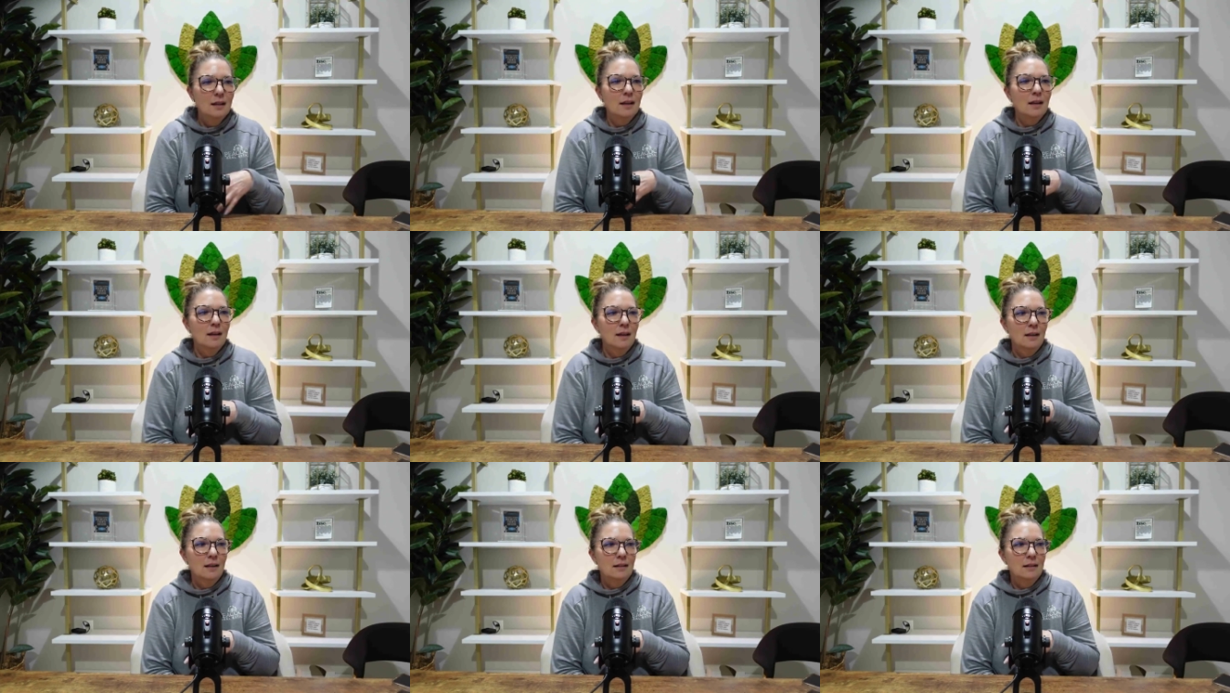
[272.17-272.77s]

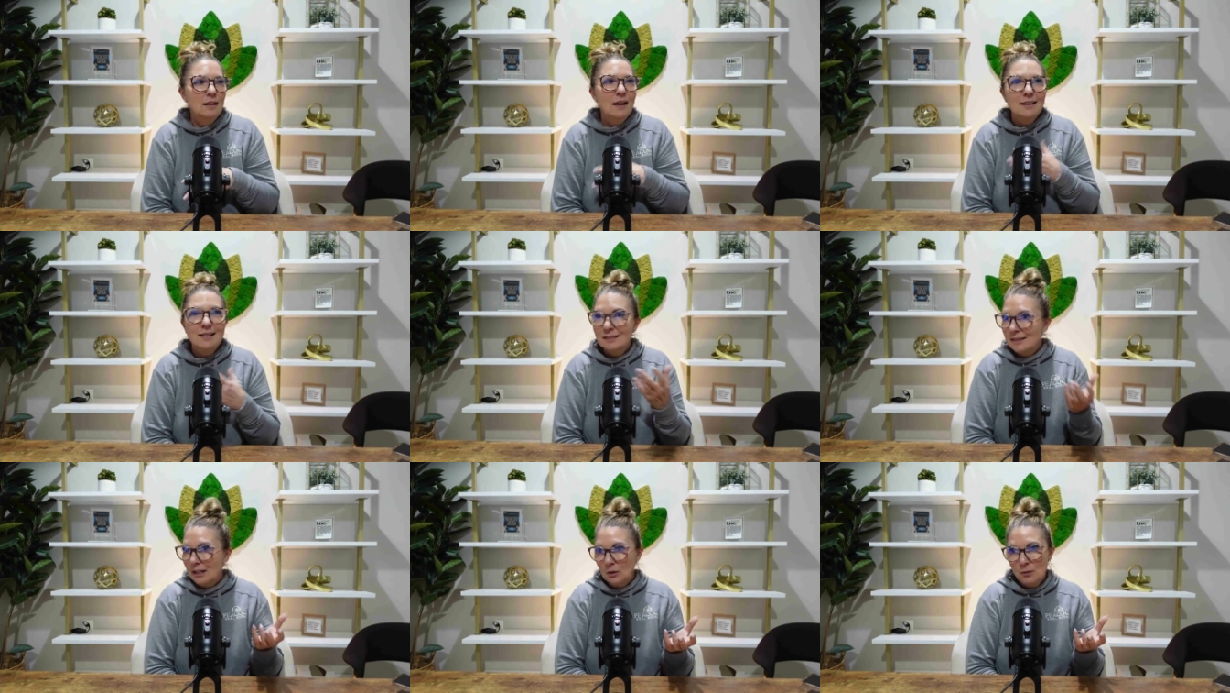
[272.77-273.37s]
And I
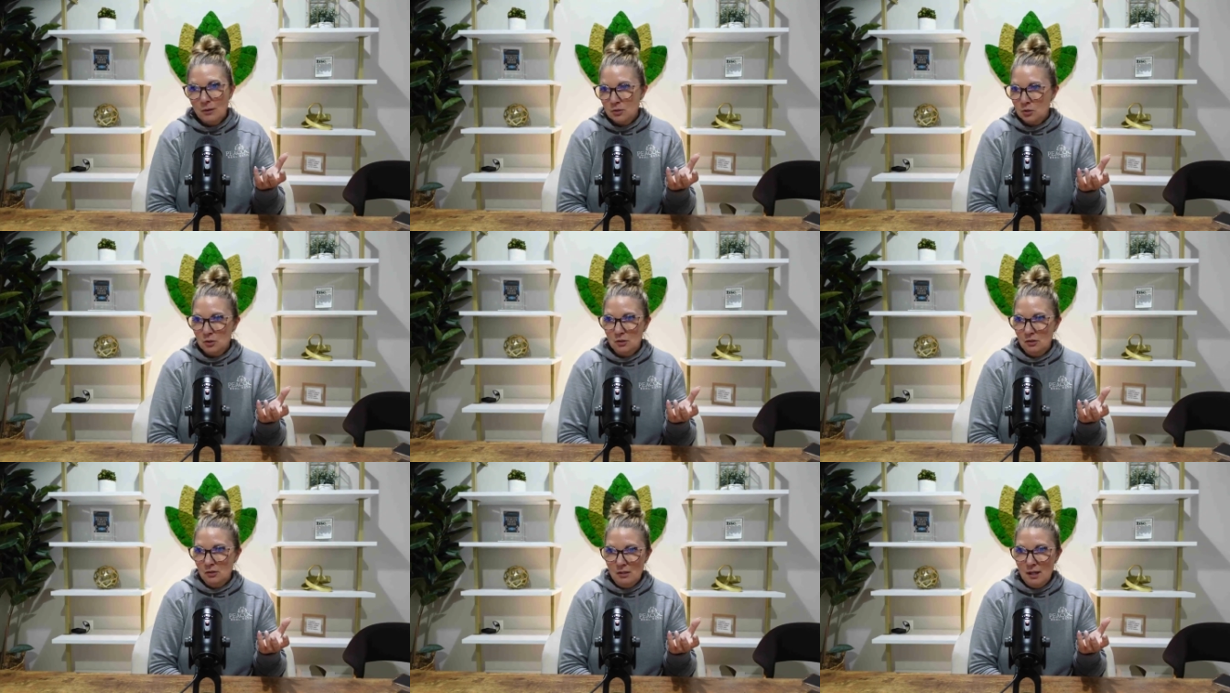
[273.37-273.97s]
get that question
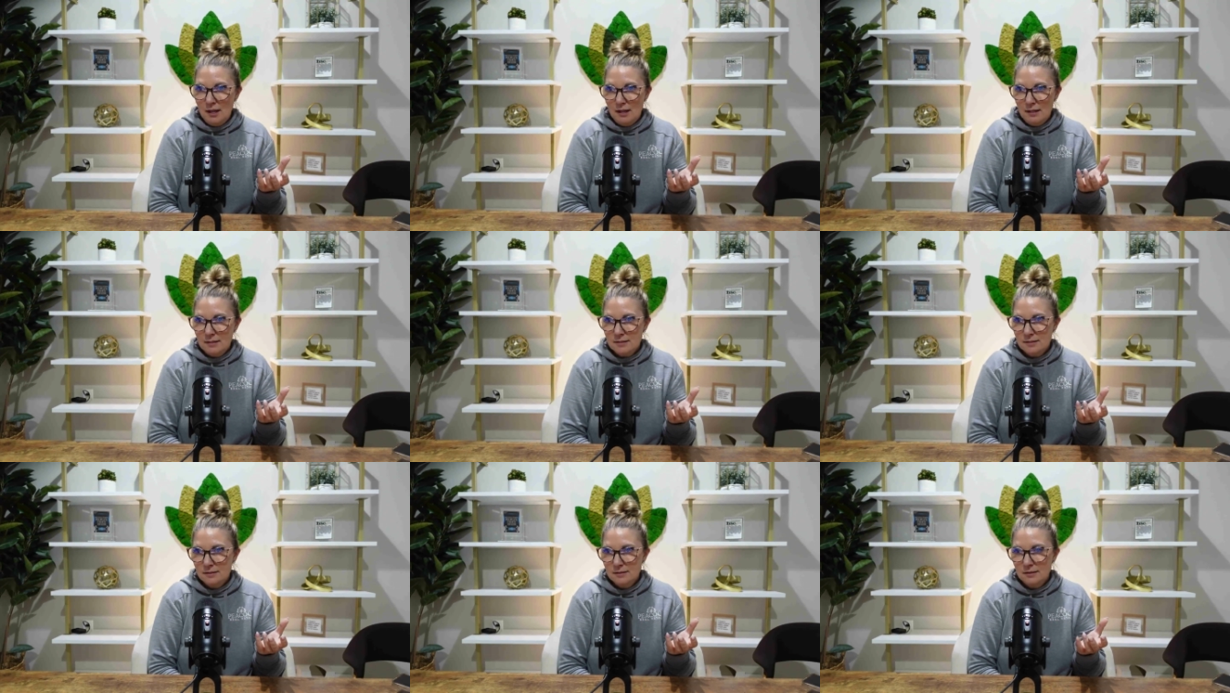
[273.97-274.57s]
a
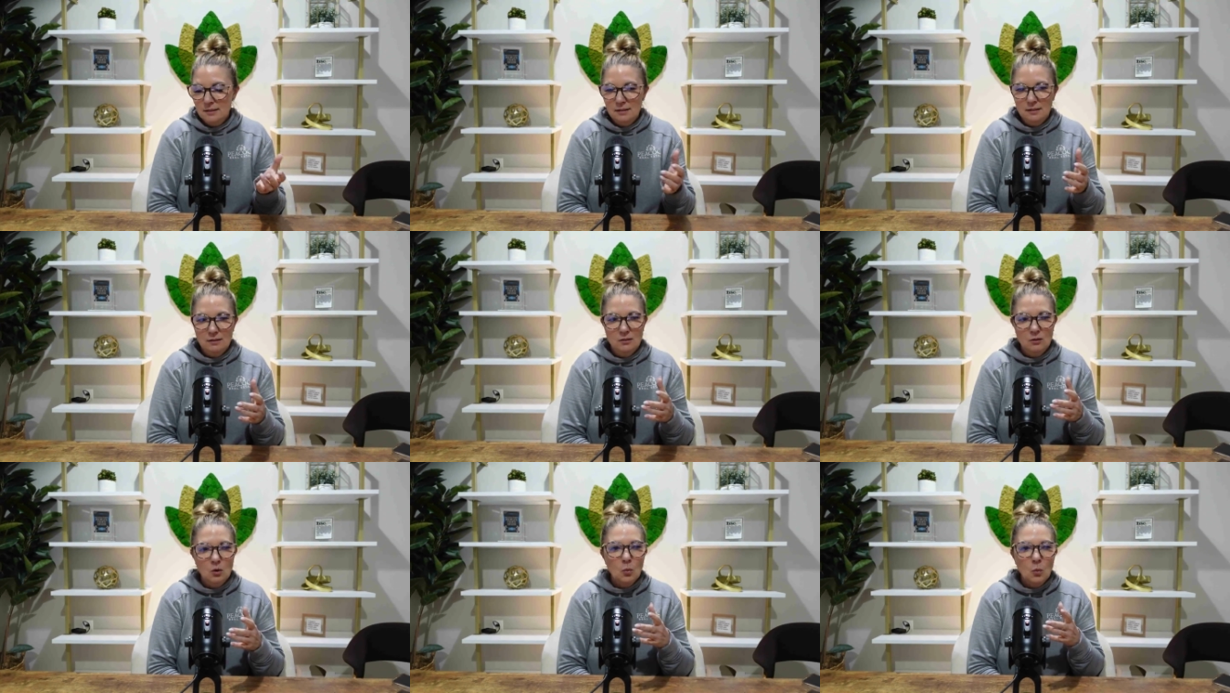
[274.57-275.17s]
lot. Mm-hmm.
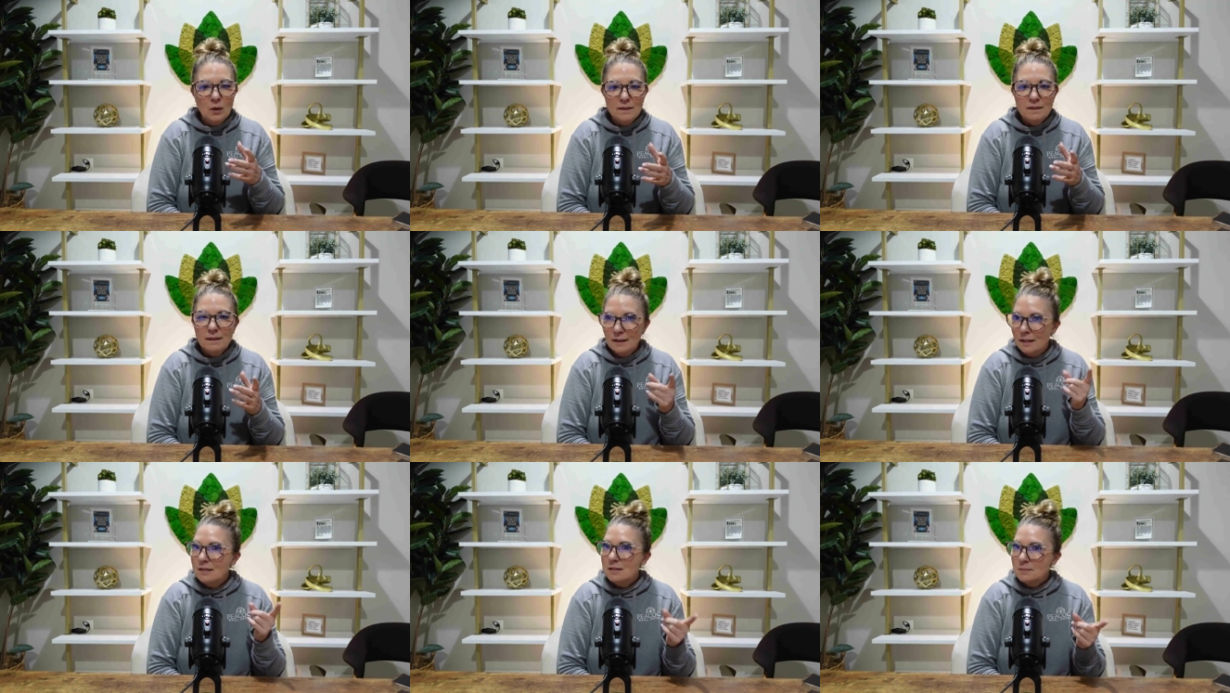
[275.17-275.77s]
And one
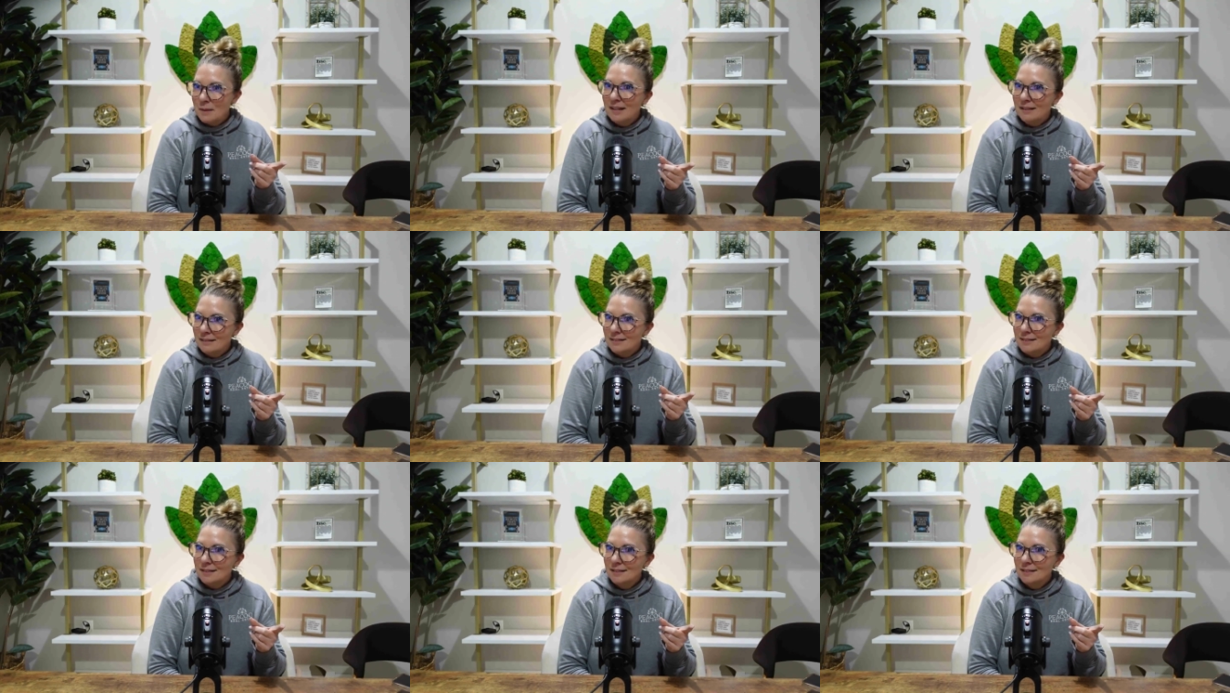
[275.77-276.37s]
thing is
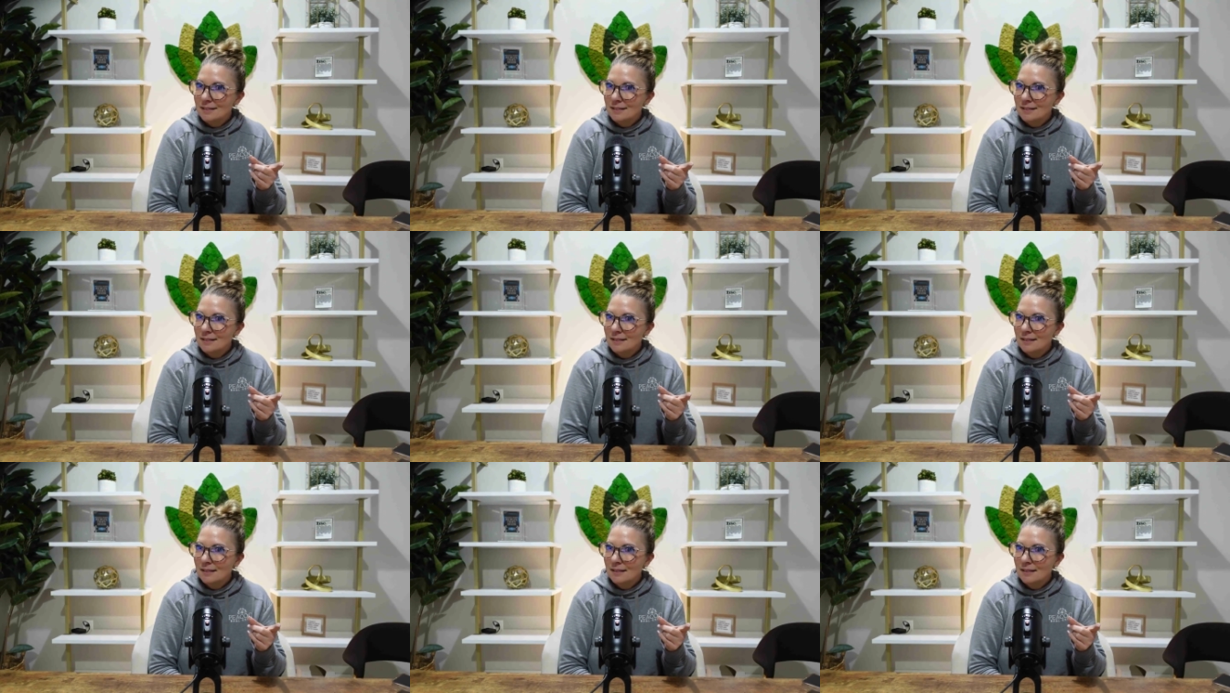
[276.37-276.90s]
paint. Yep.